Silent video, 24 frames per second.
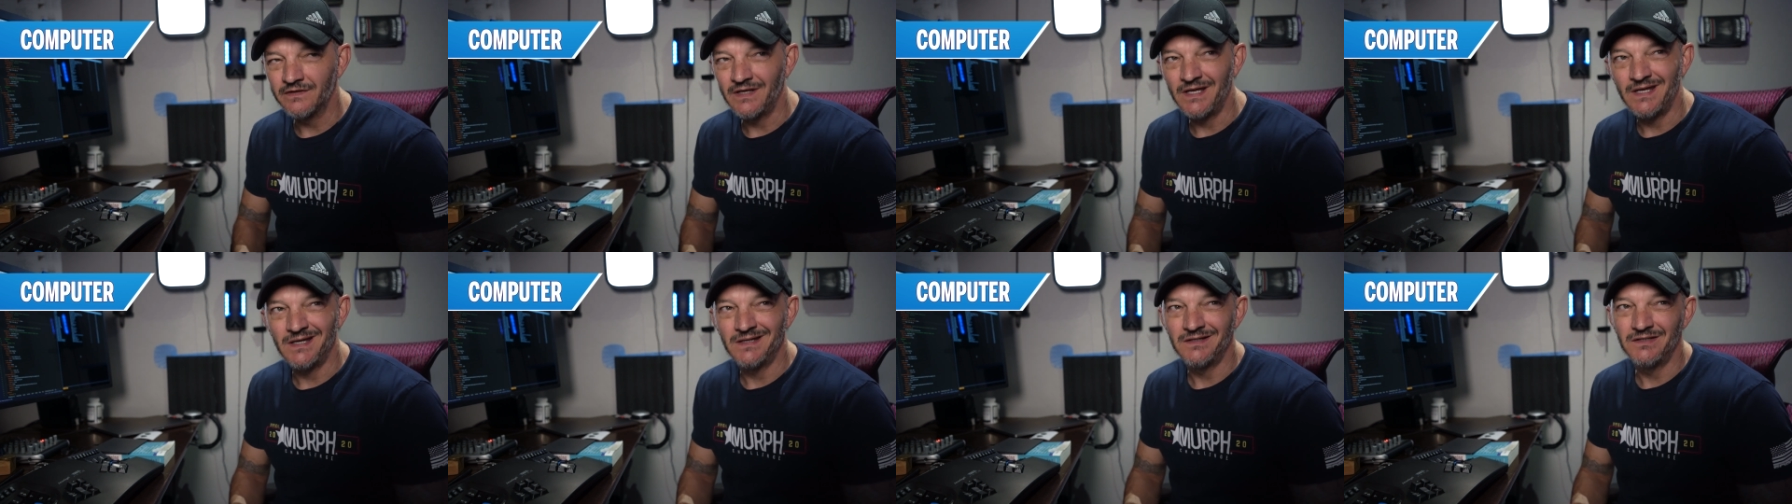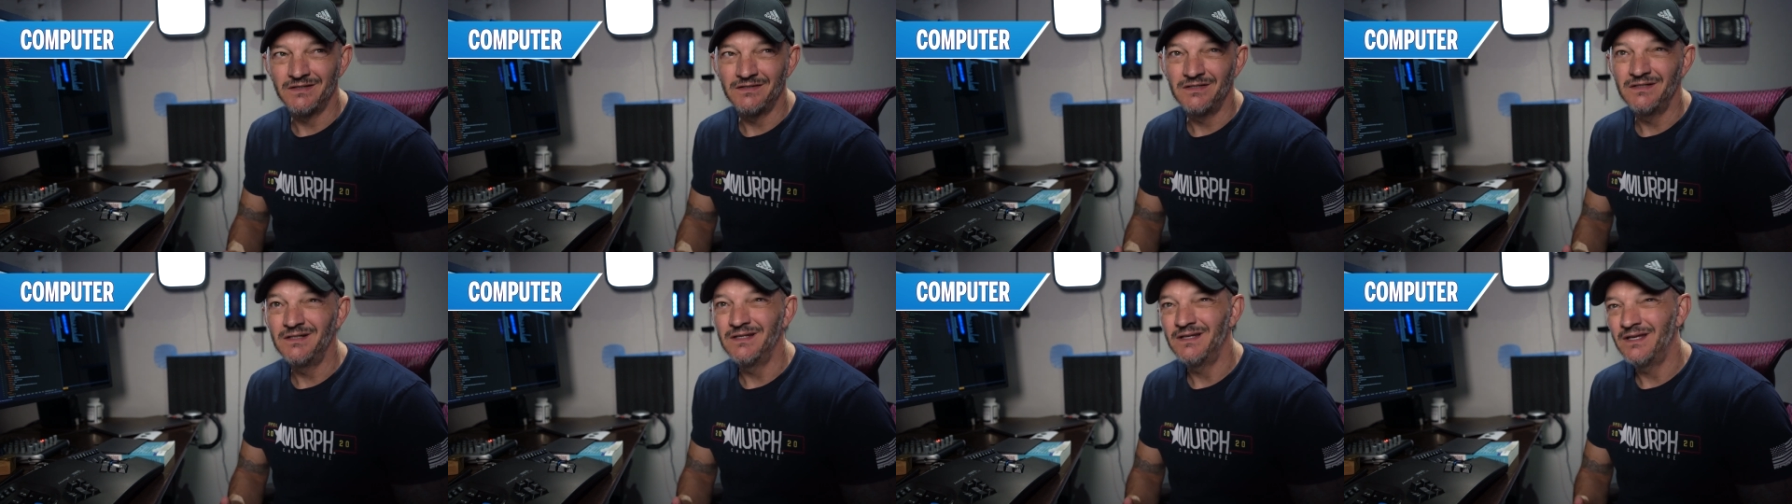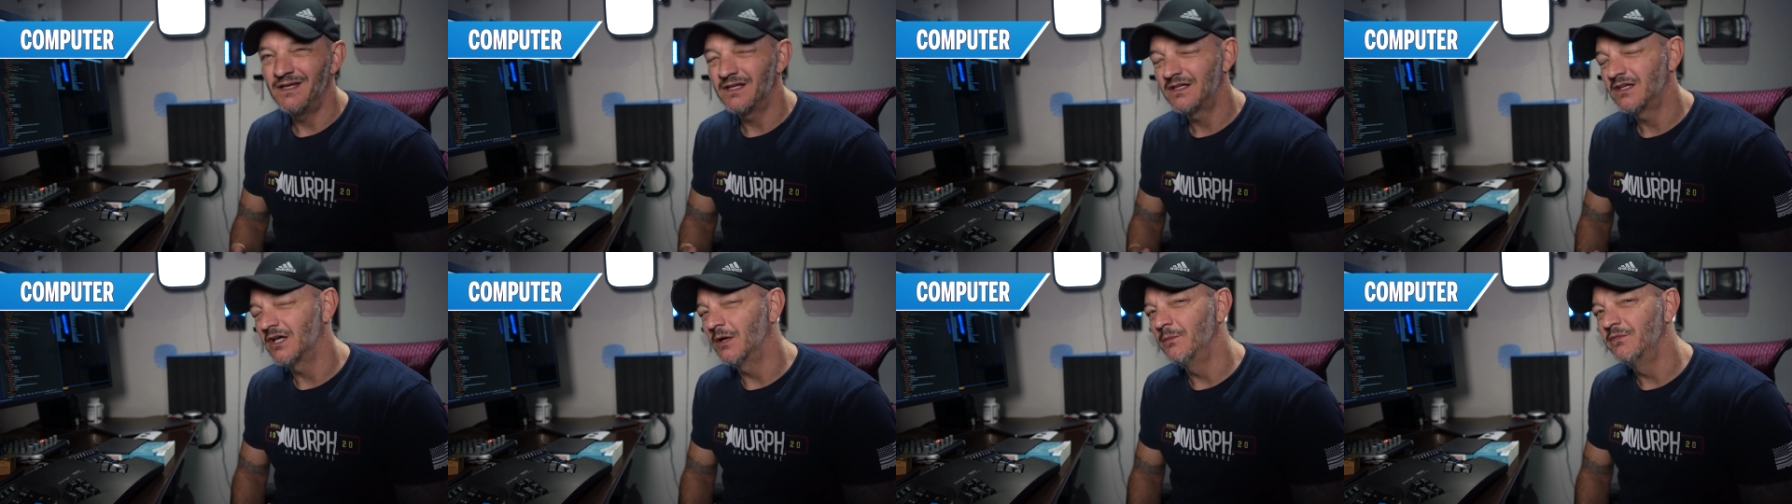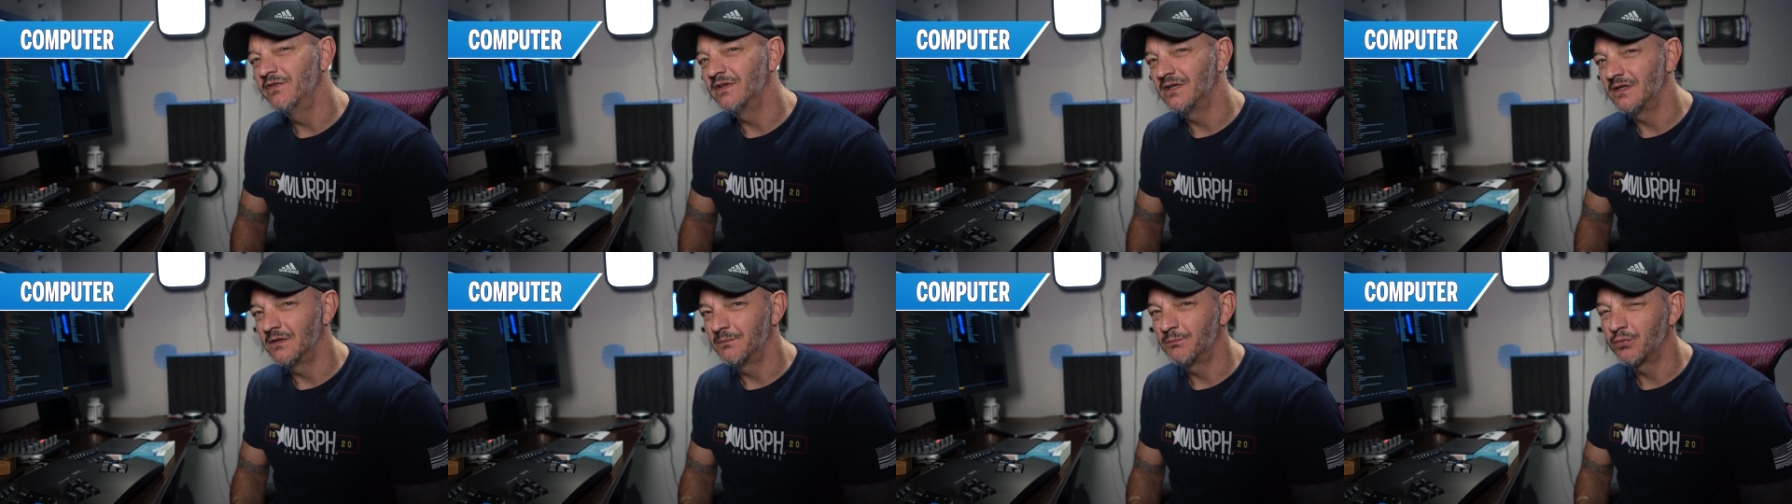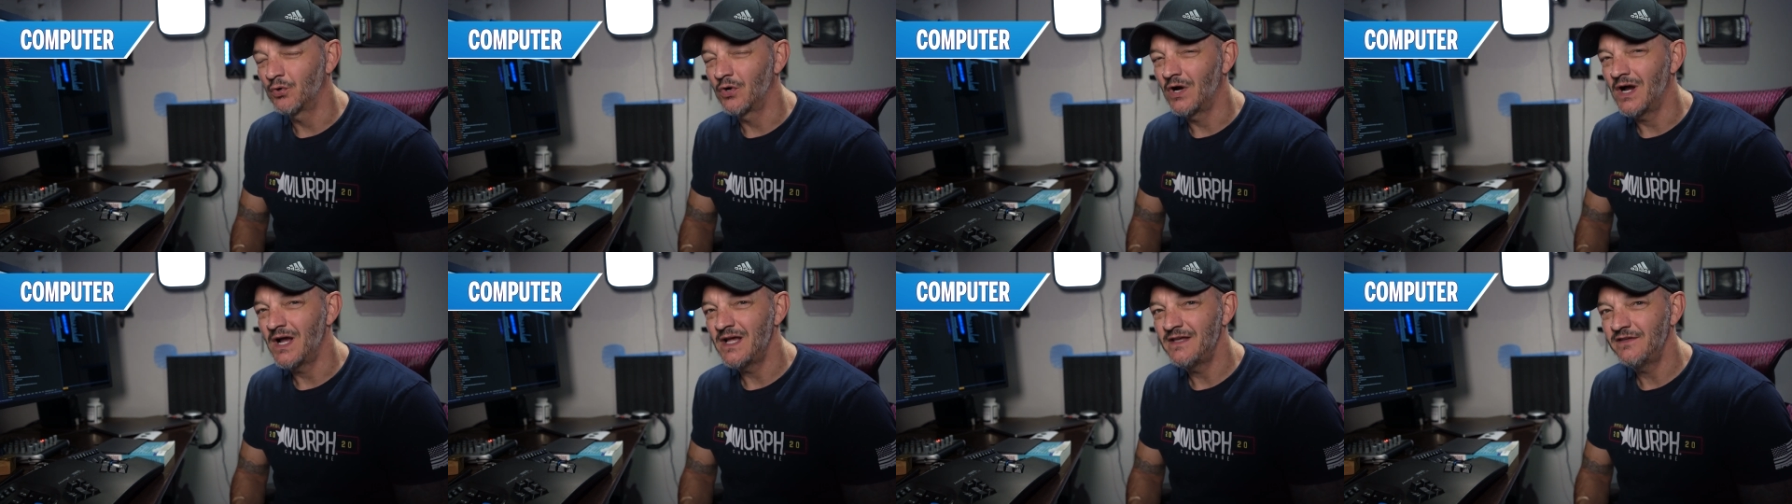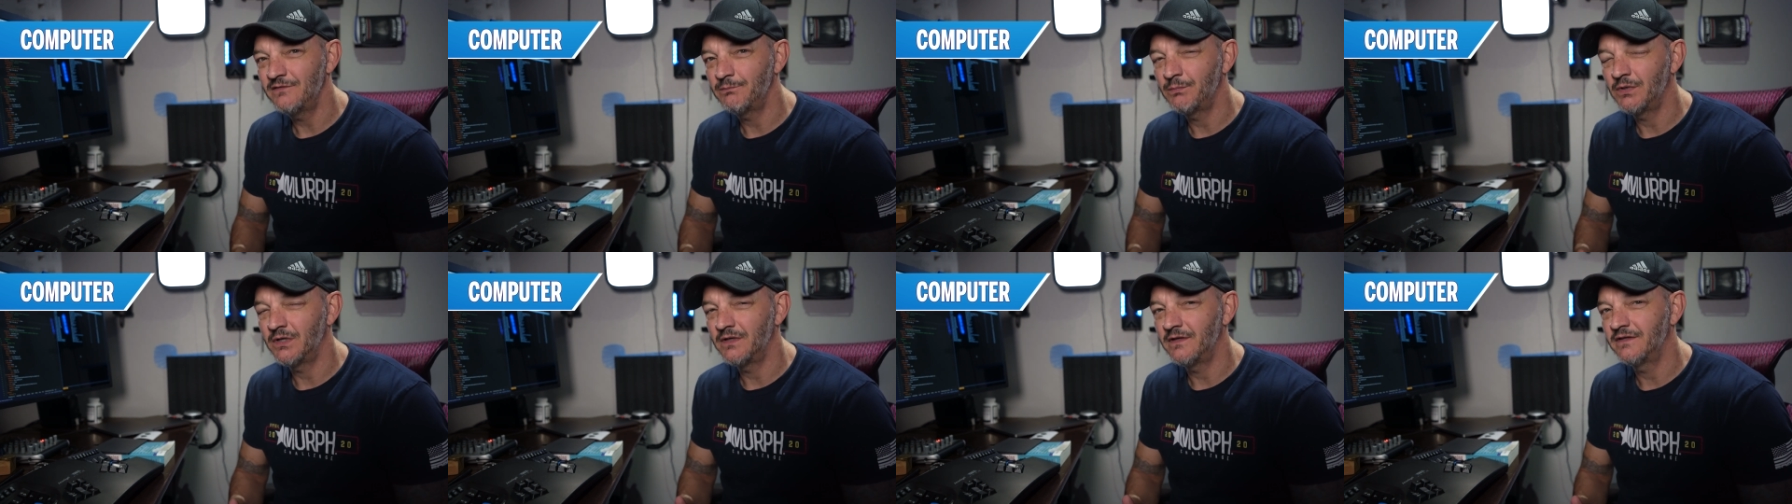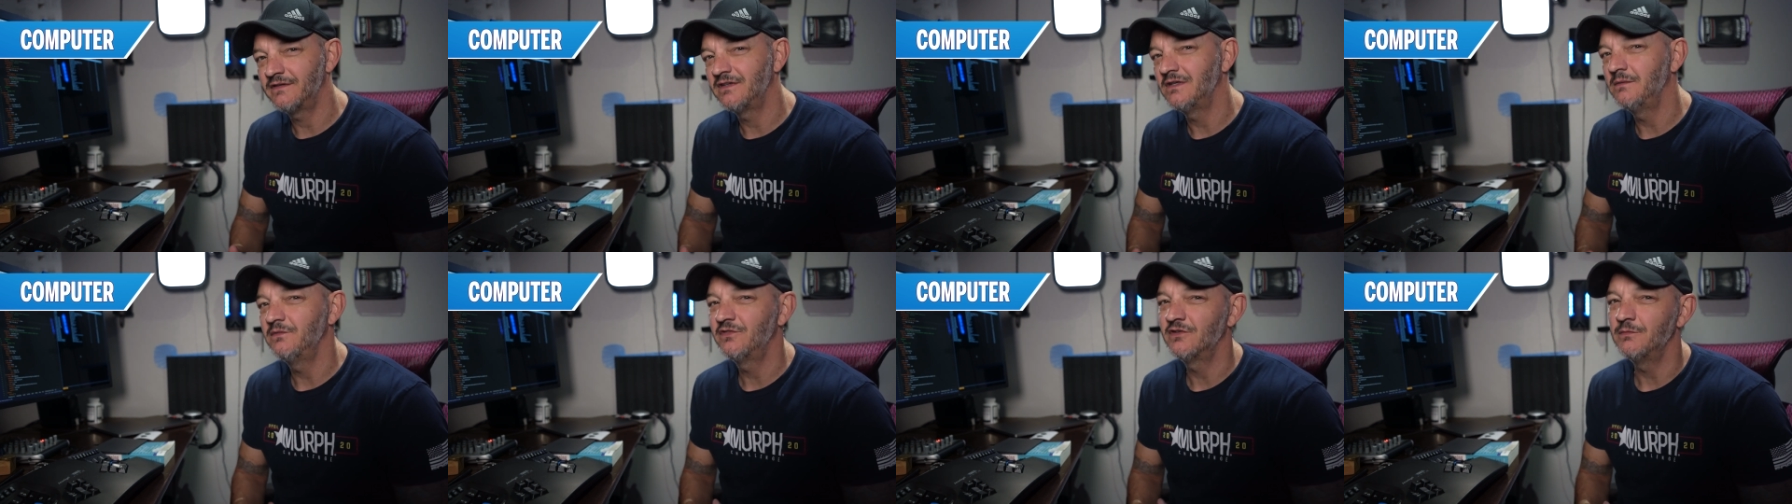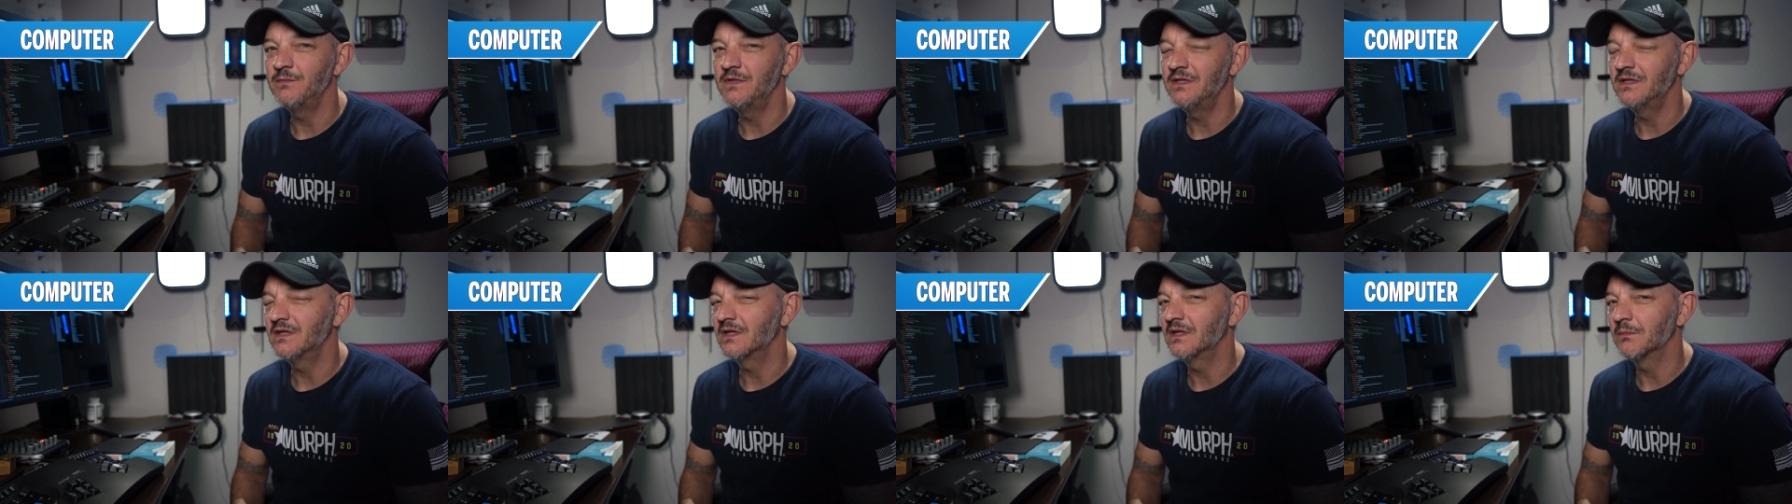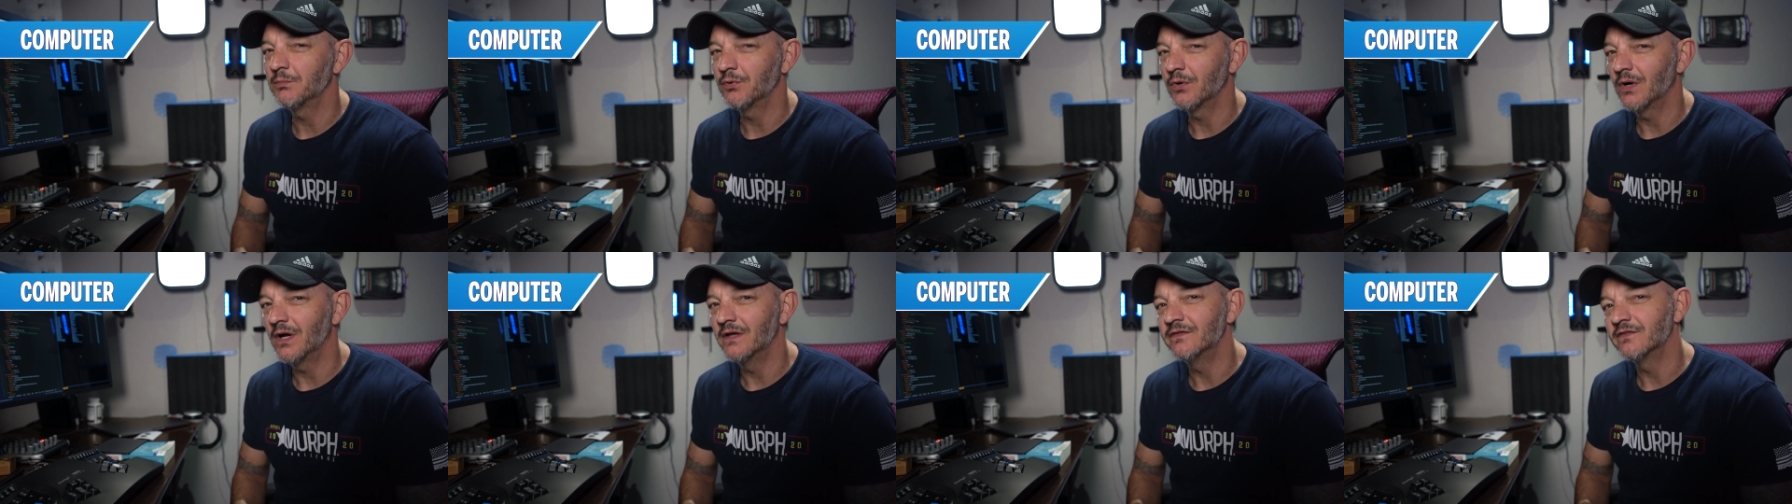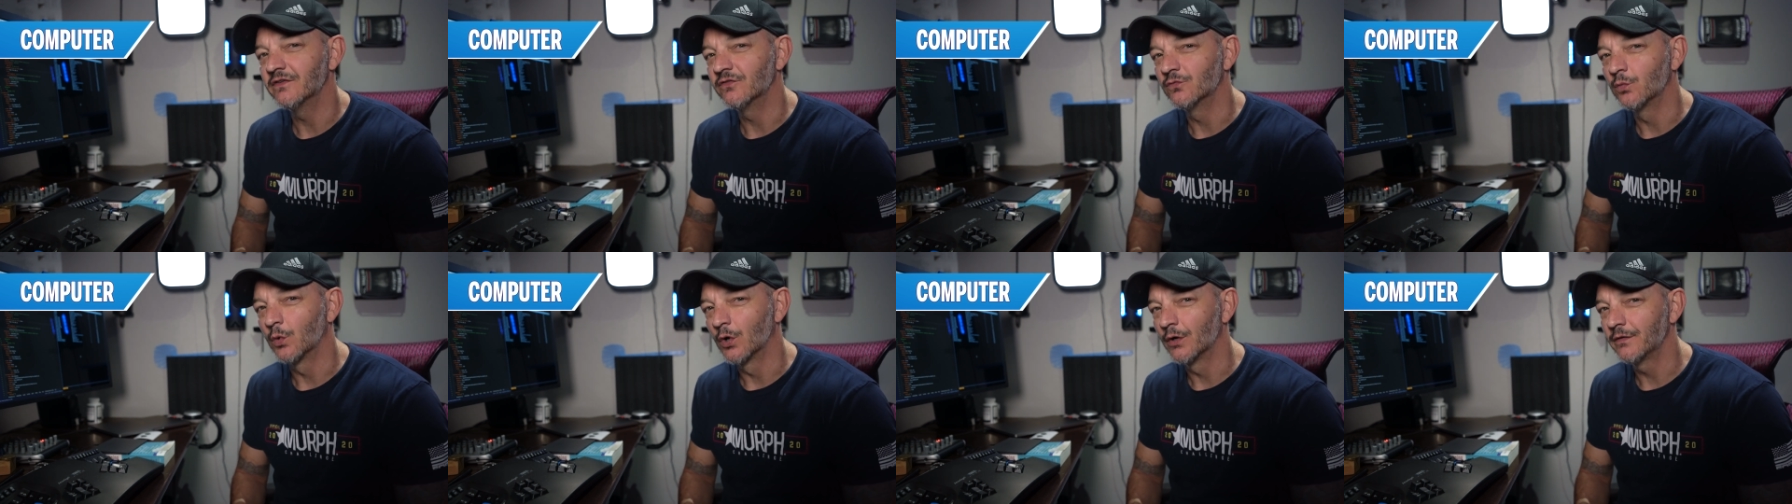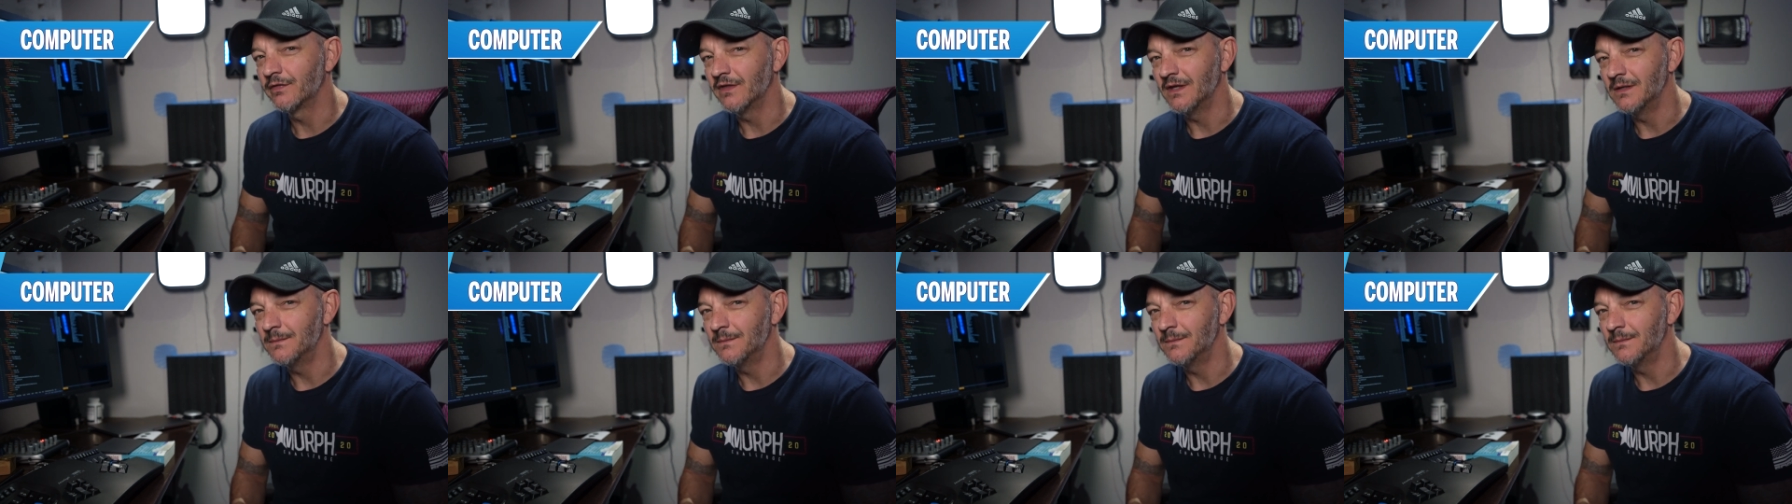and it comes in a price, but it seems to me that the price is worth